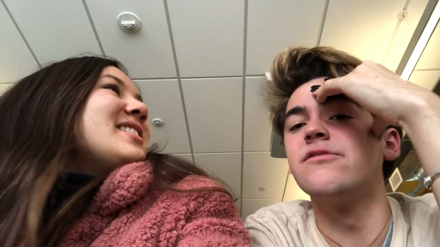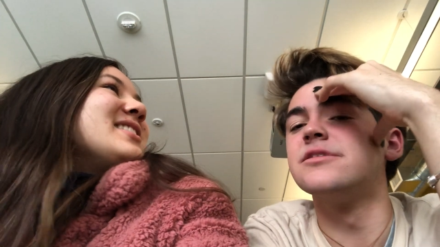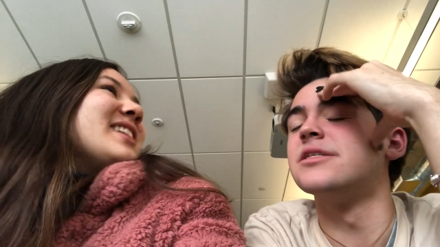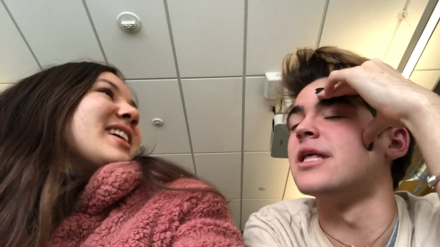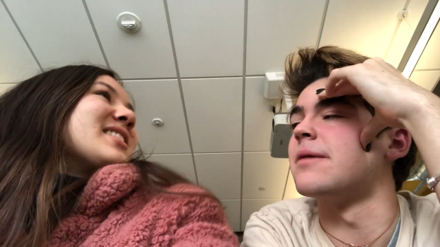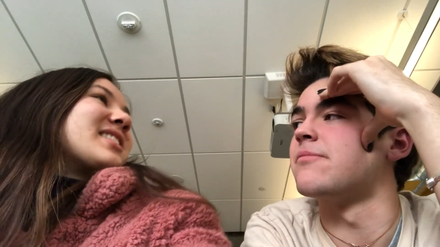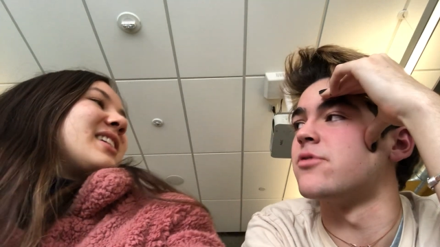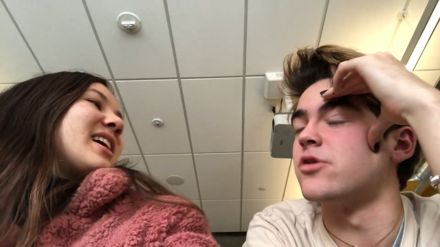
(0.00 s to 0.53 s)
Speaker 1: in
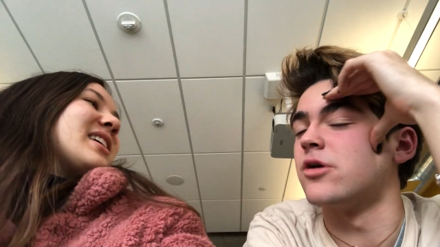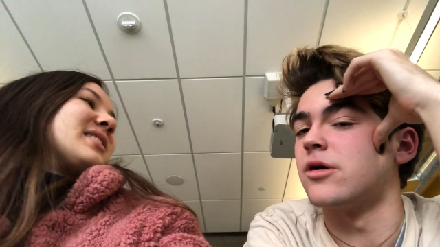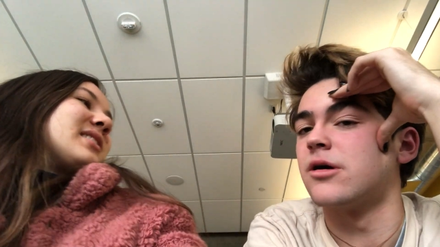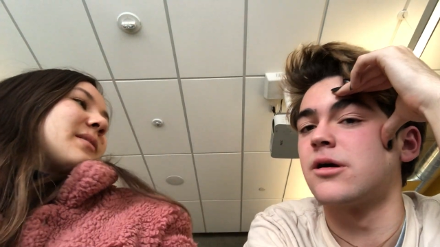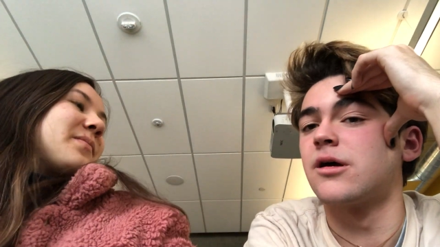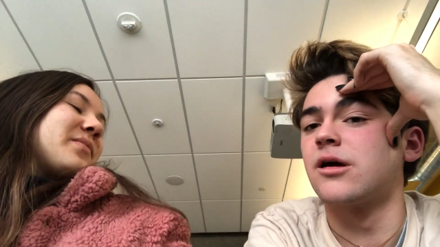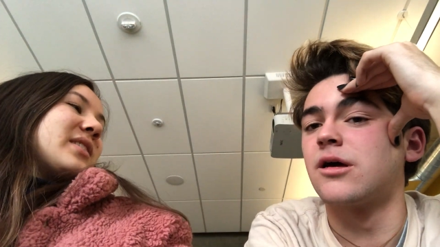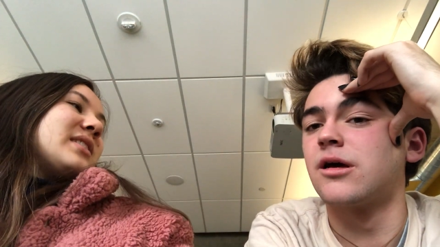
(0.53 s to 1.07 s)
dance
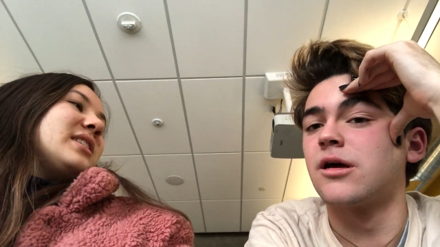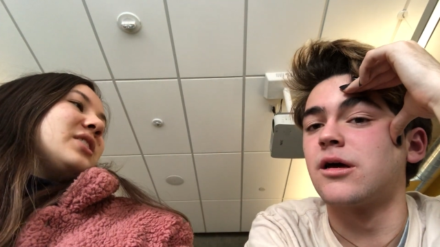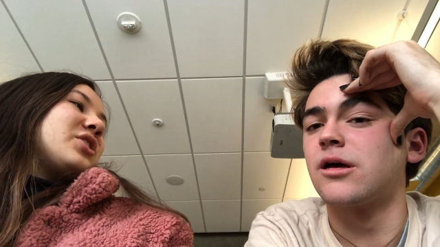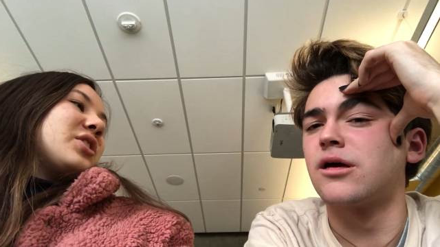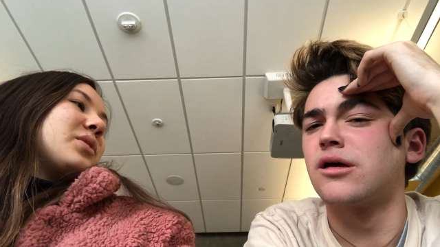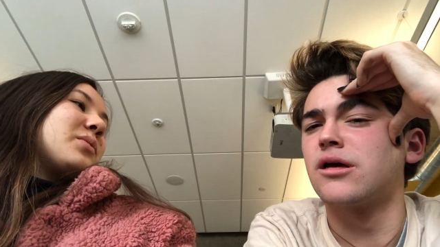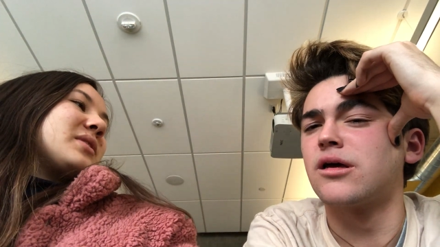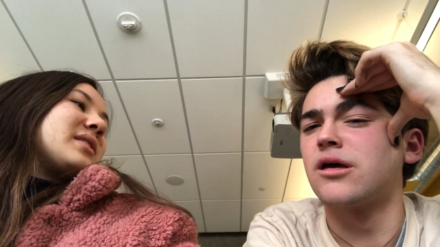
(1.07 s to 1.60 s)
class, the
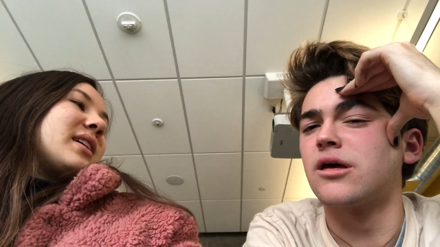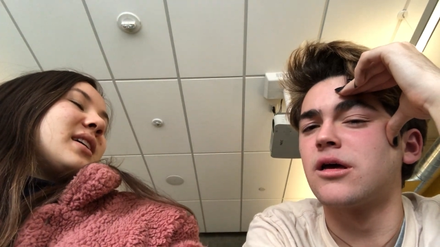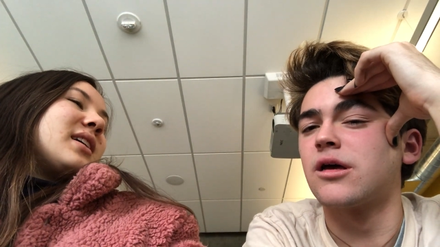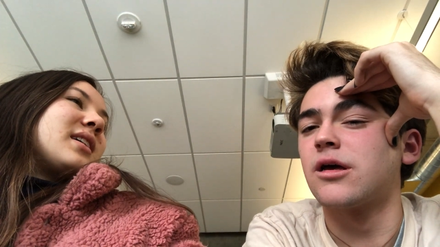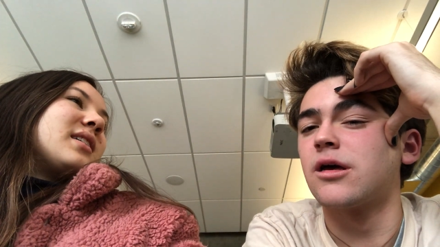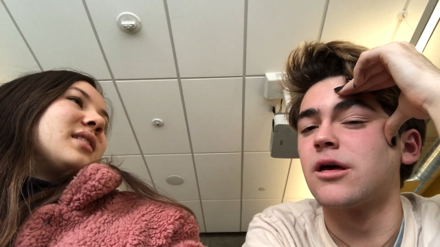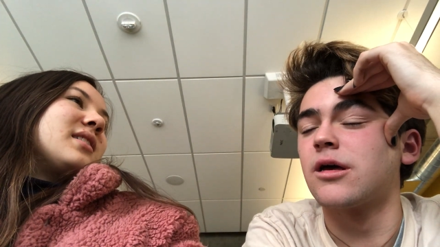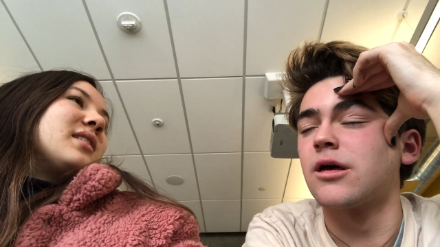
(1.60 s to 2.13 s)
teacher was
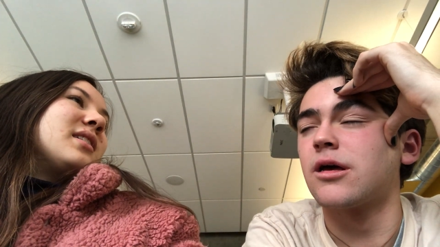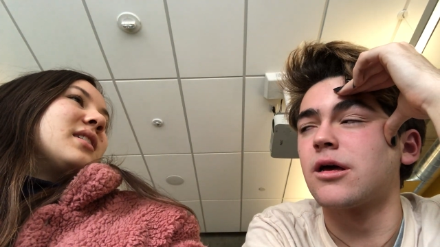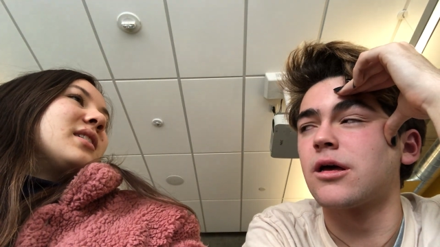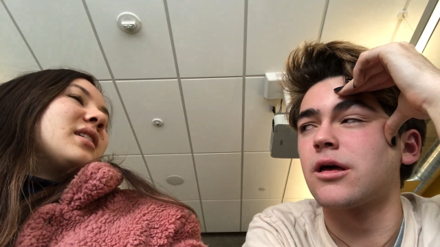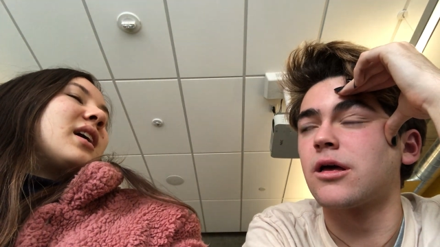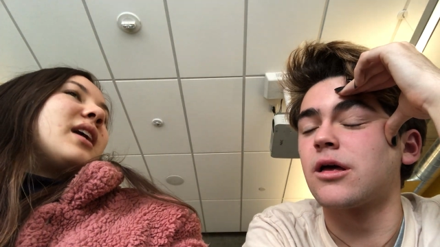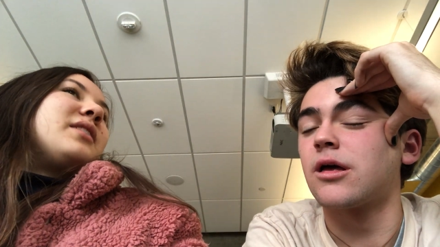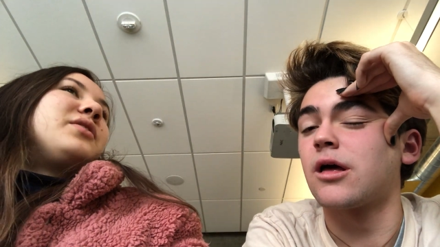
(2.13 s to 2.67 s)
like,
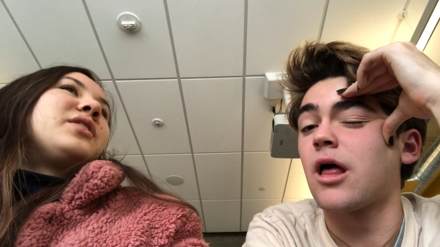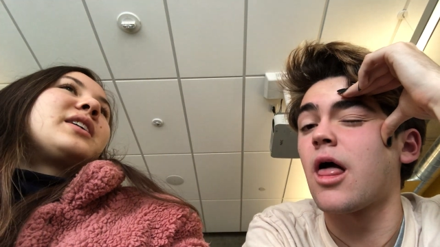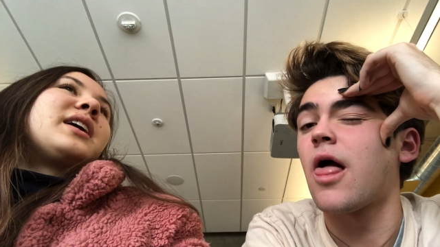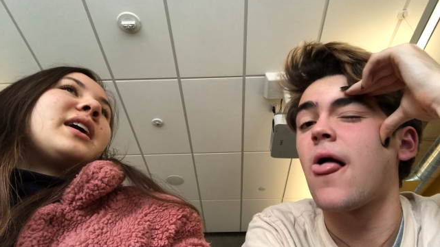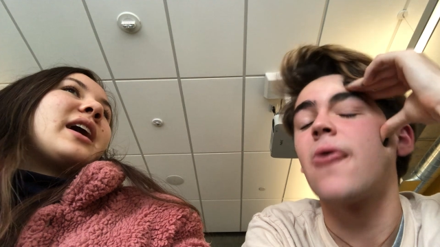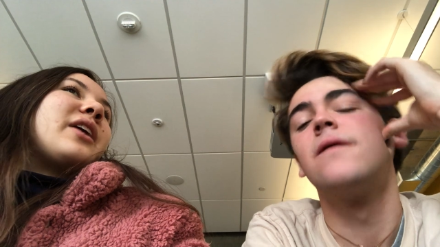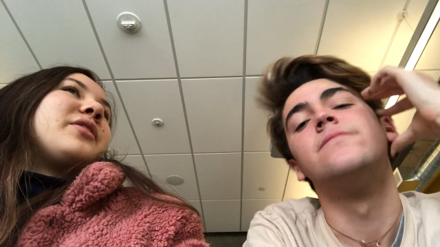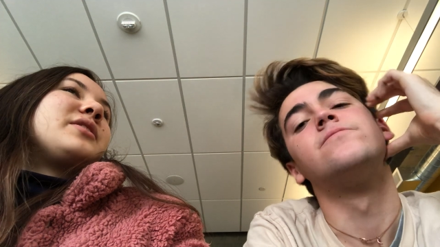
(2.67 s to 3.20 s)
I
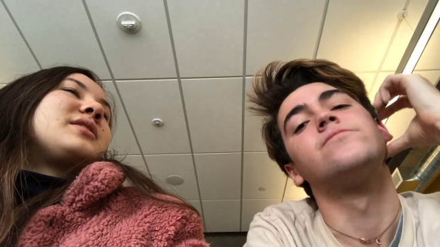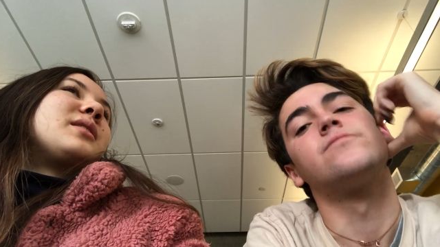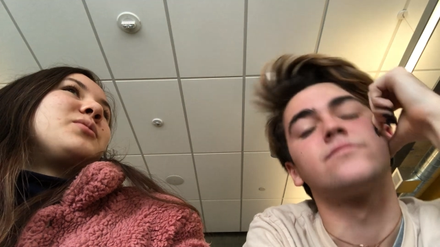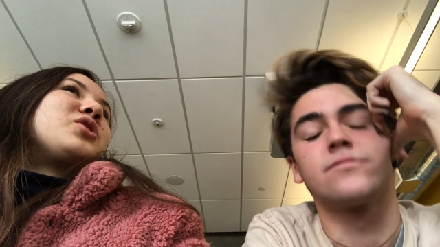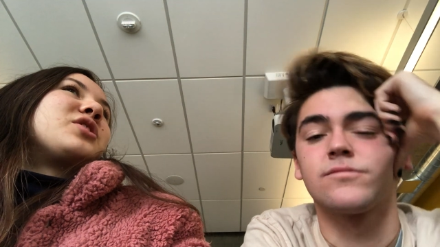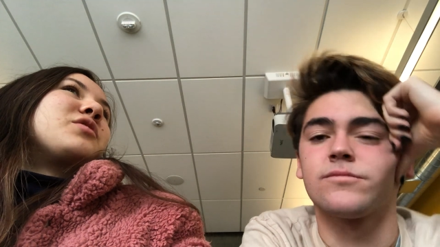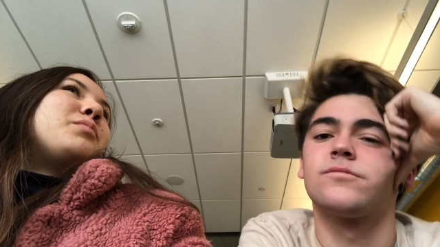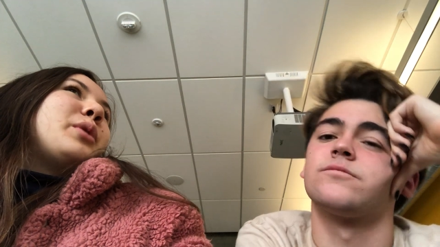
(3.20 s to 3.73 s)
forget how the
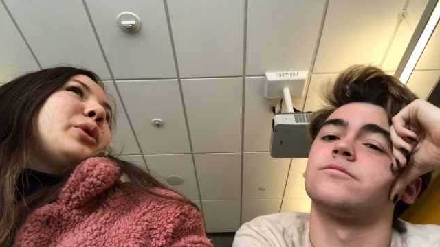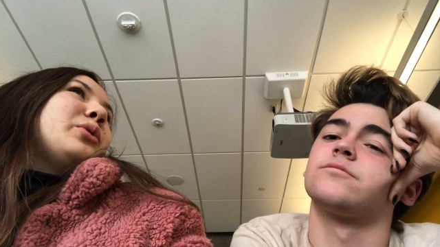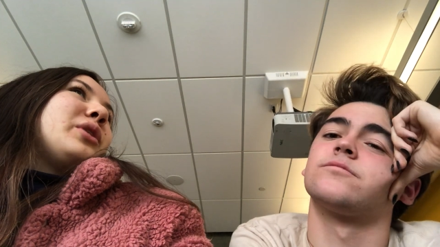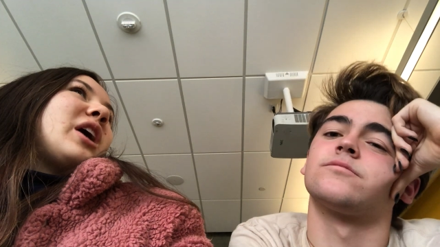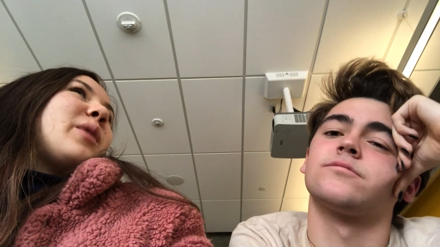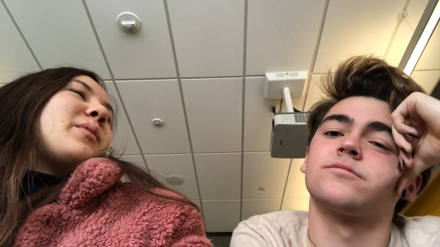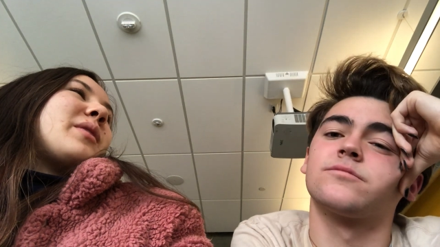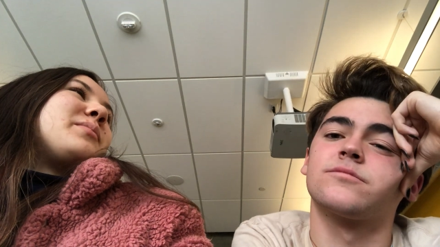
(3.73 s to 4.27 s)
subject of
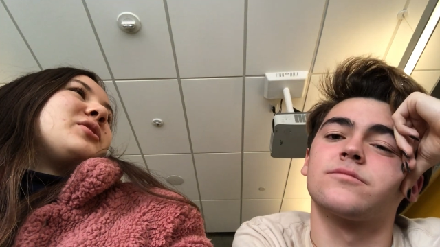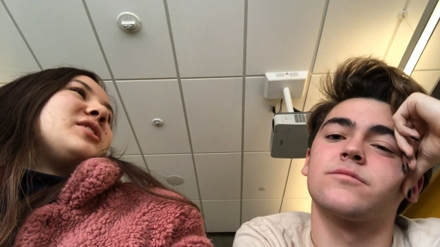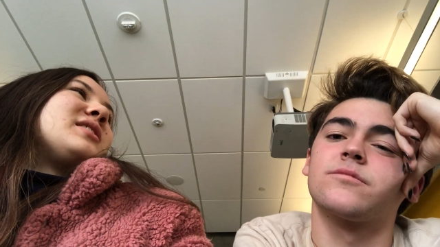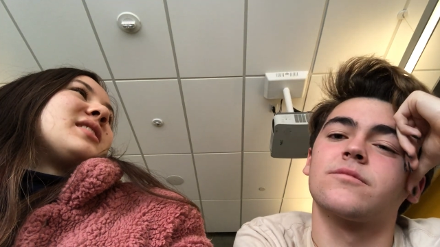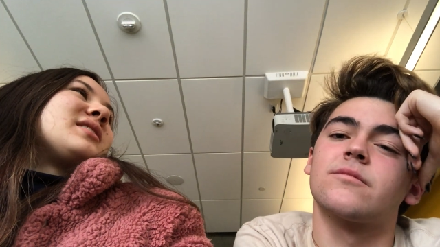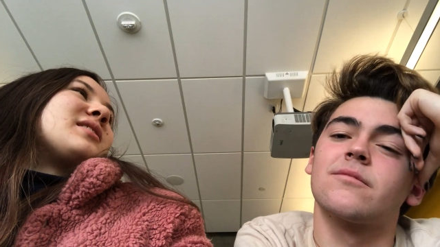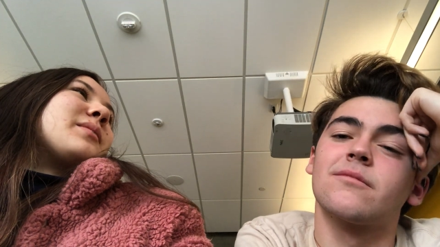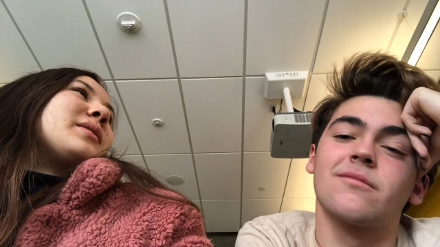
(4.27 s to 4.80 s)
poo came up, but
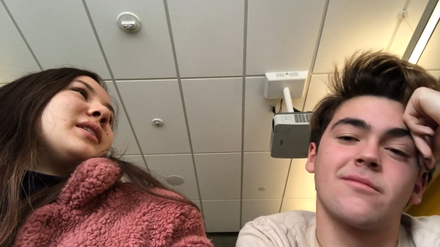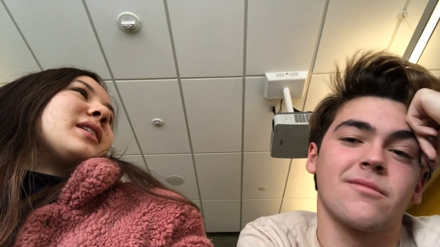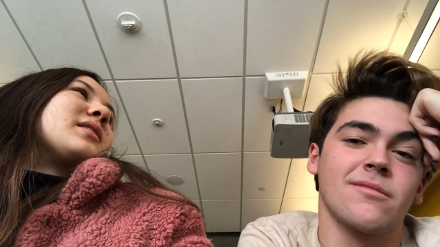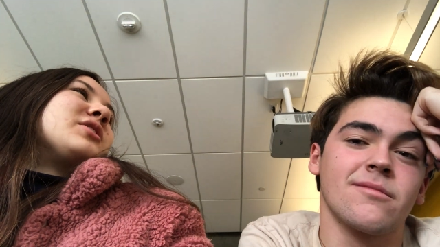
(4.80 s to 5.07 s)
she said something.